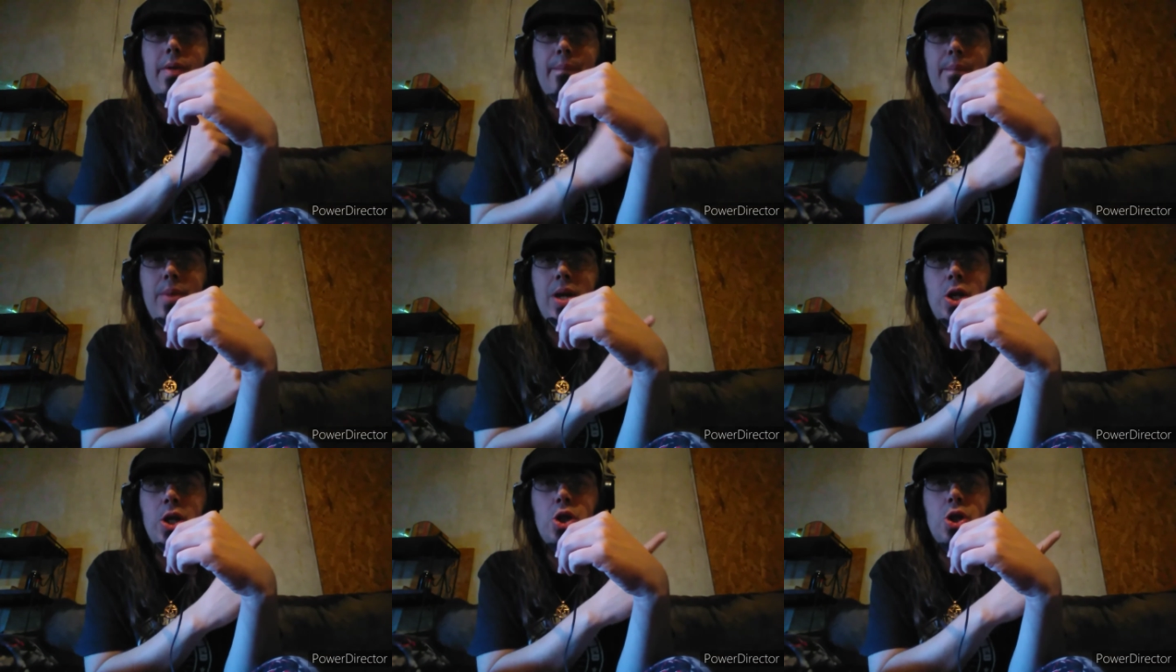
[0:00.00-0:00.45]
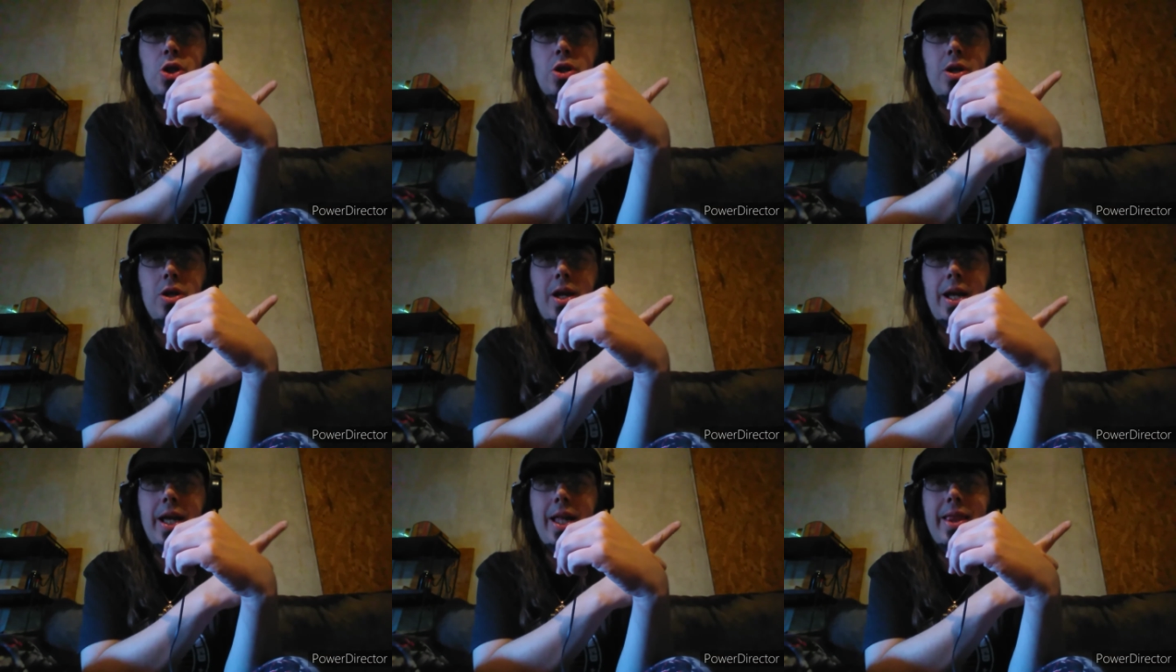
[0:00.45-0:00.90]
make sure
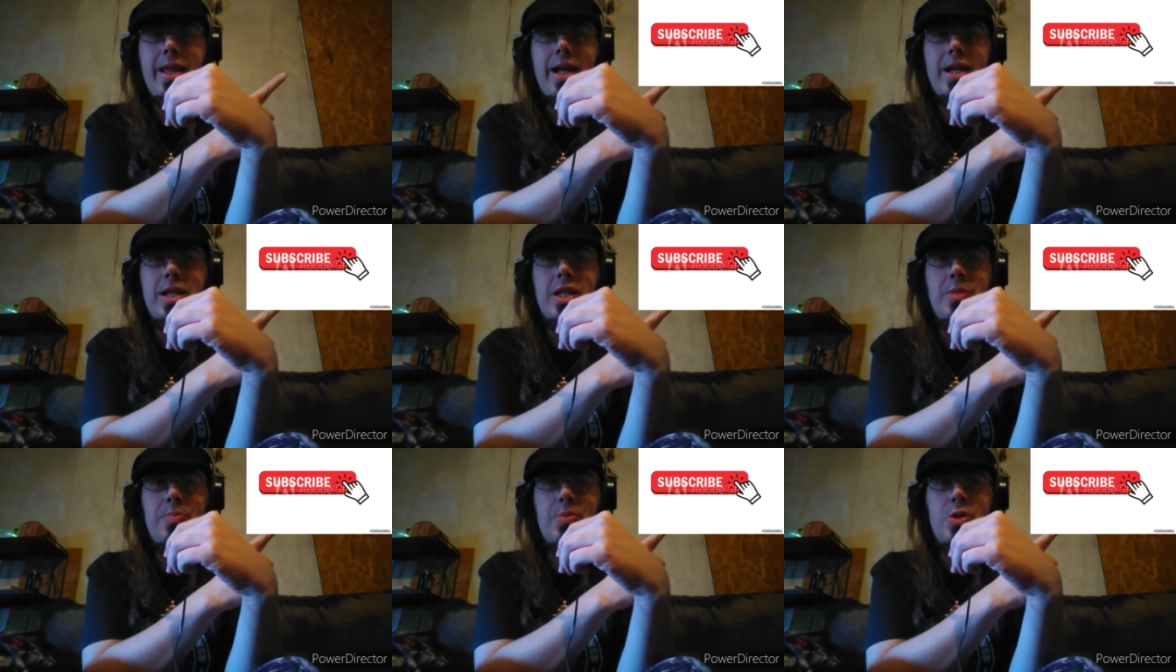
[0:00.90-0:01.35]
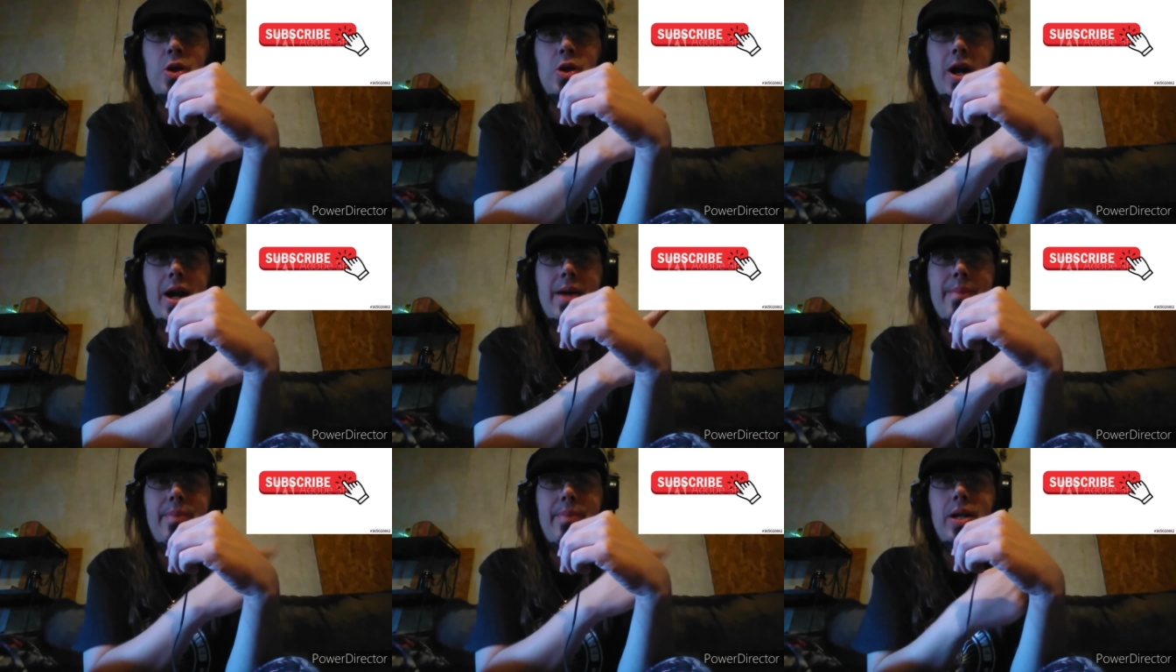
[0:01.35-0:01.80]
you hit that
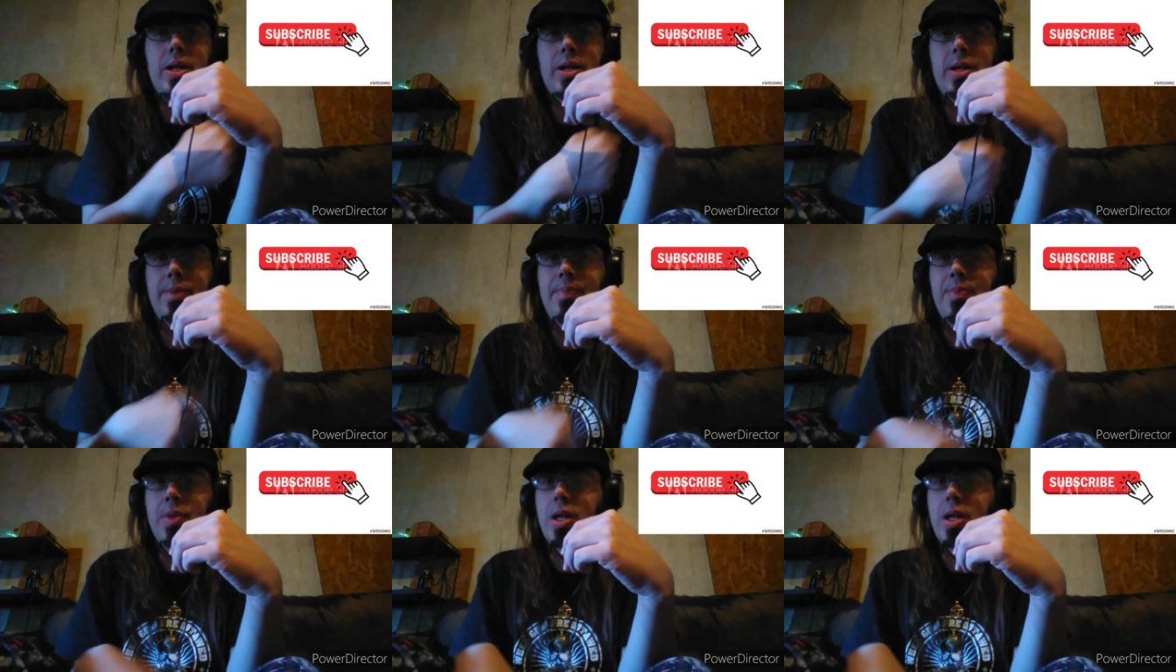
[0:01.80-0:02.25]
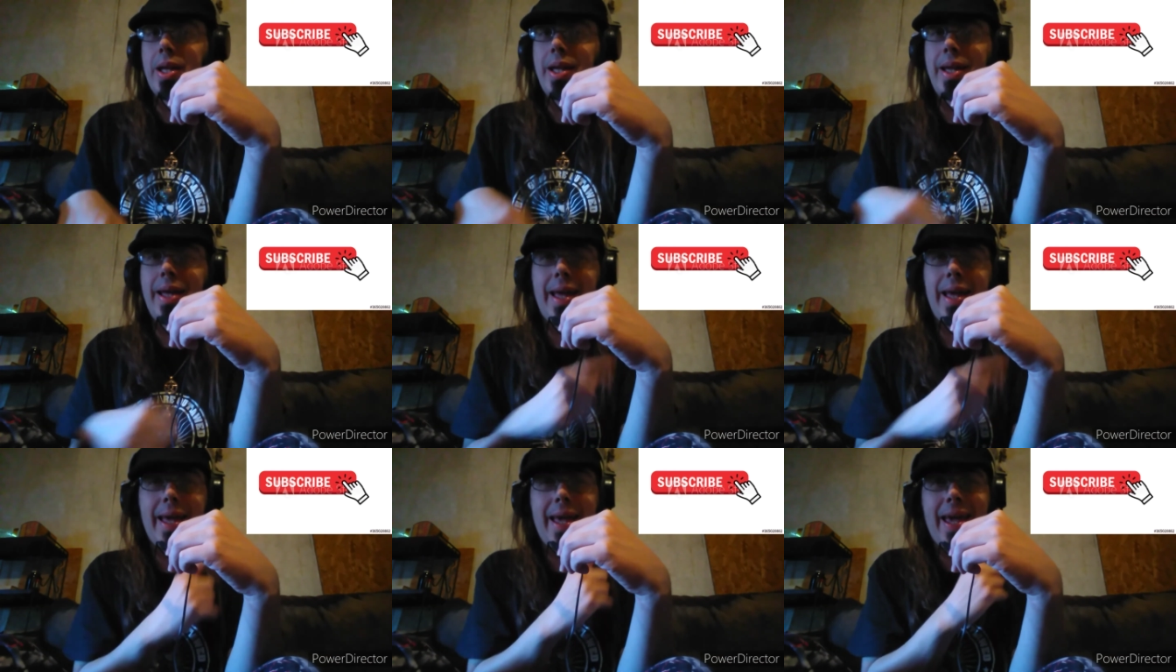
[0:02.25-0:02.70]
subscribe button
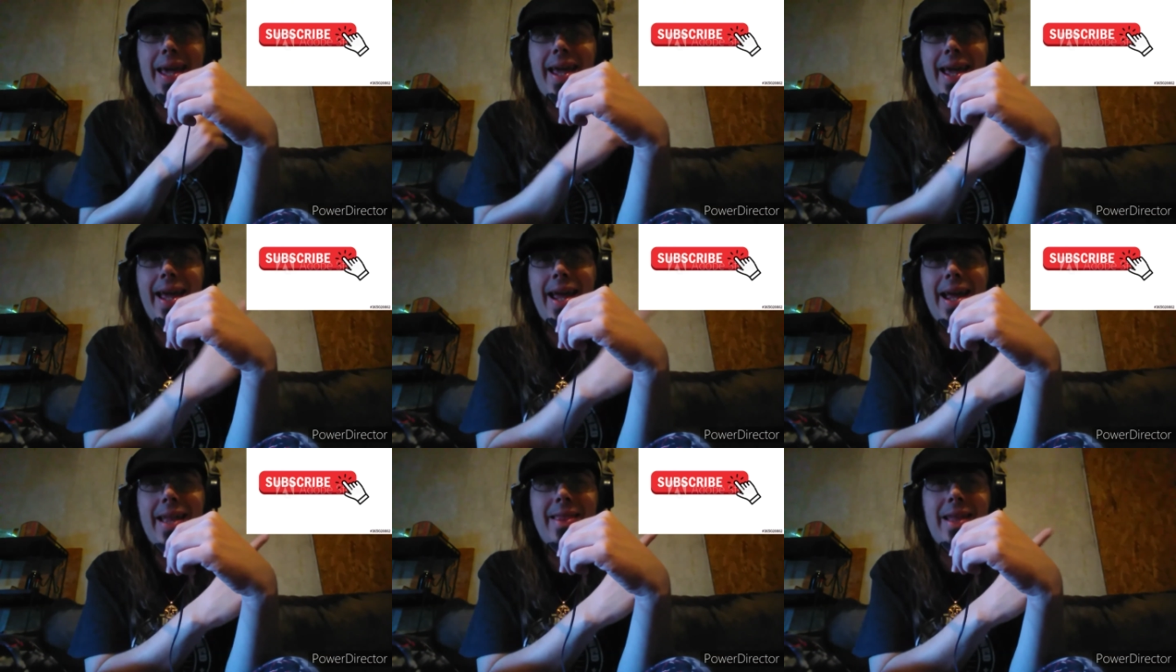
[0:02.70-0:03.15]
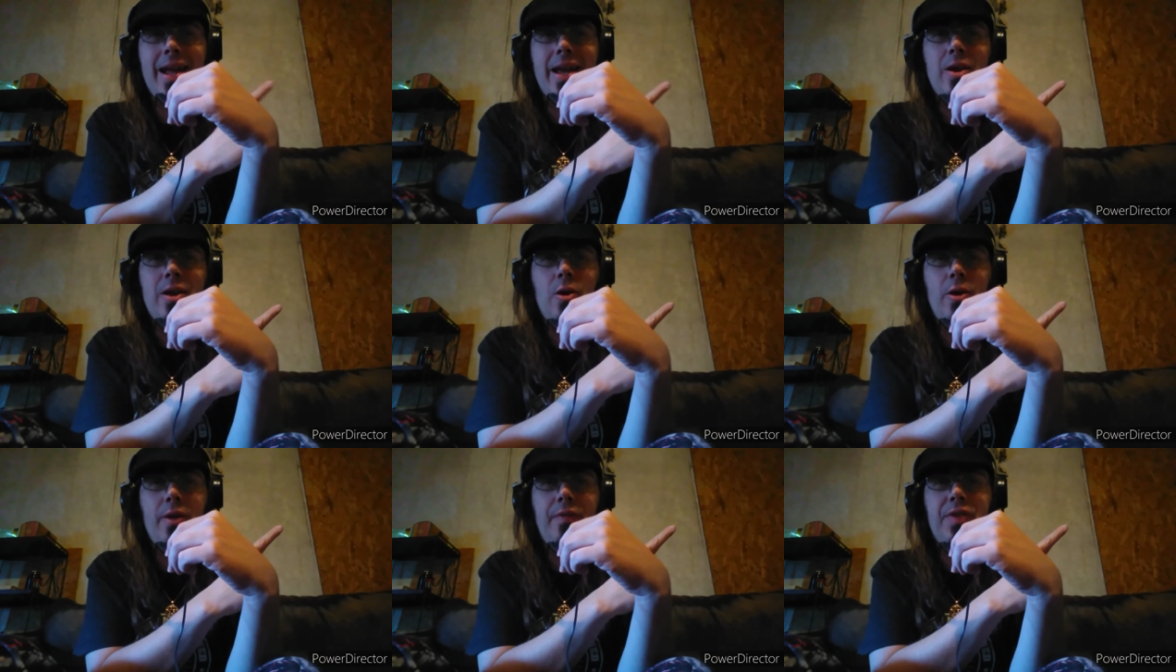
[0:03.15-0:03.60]
and that
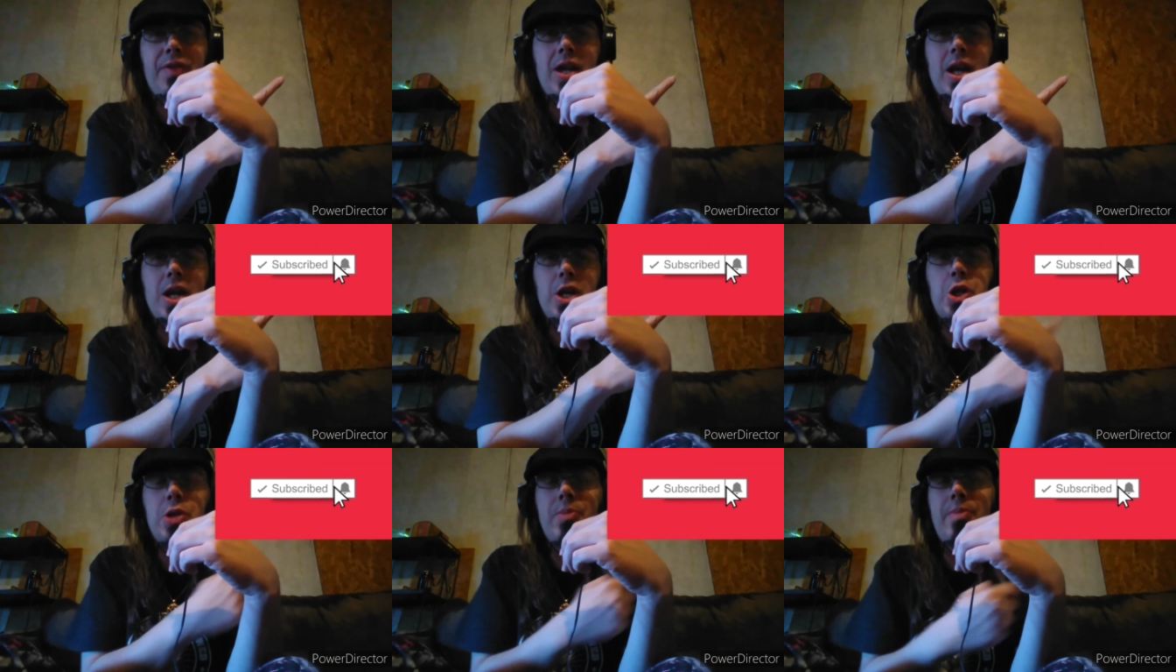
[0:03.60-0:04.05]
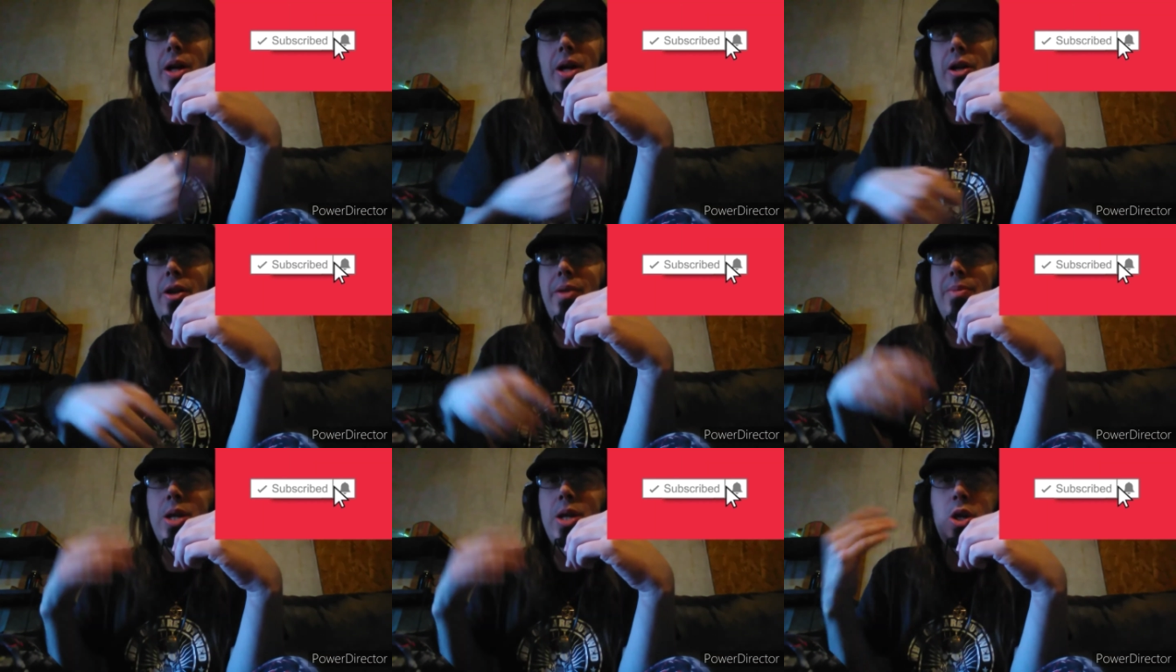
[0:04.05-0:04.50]
notification
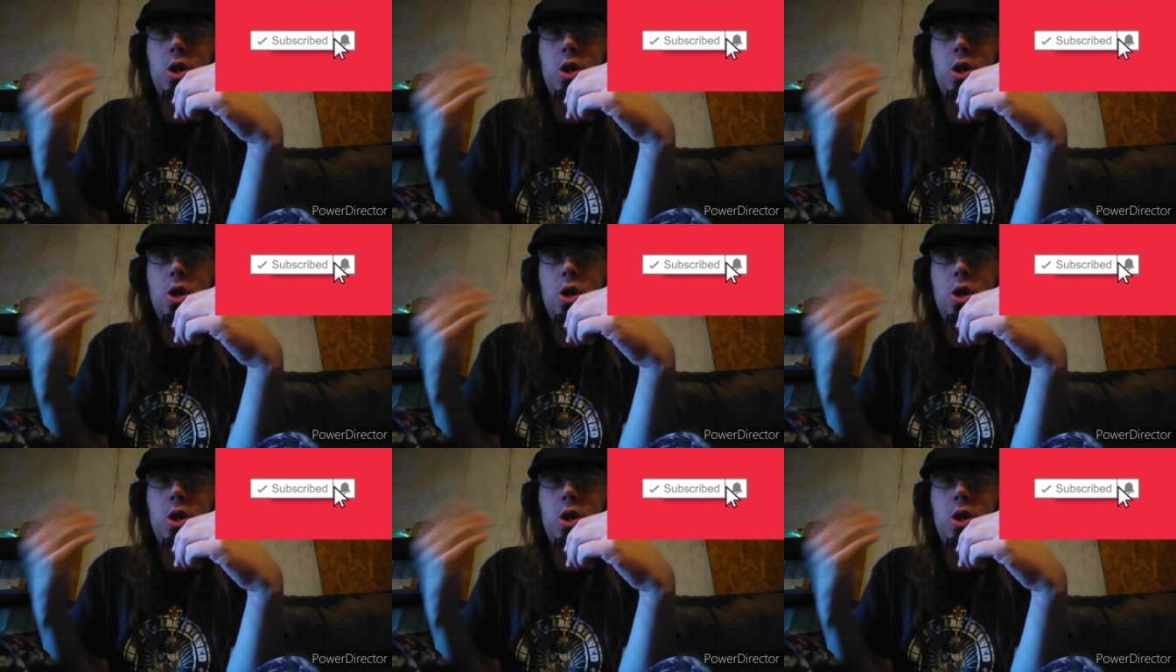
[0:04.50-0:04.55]
bell to be